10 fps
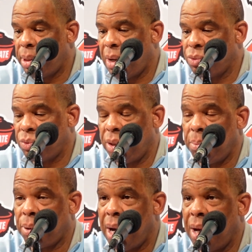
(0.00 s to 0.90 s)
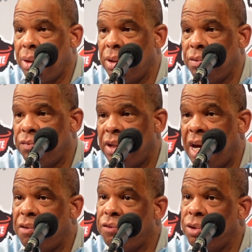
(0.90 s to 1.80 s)
But I was really proud of
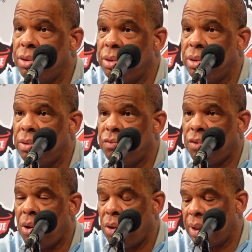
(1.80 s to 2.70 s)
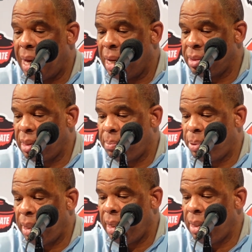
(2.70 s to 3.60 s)
the effort from all the guys that
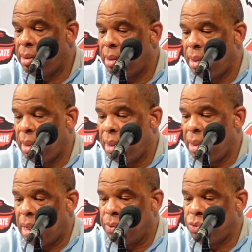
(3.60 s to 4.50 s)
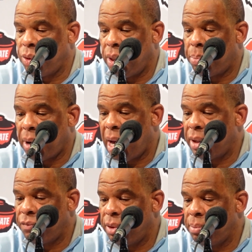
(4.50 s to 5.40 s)
played, and I was really proud
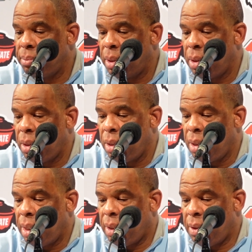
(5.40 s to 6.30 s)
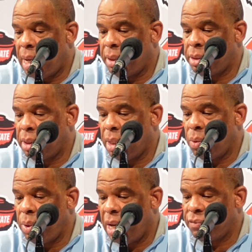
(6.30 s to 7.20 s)
of them in that
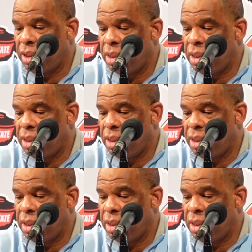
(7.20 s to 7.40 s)
uh, we have to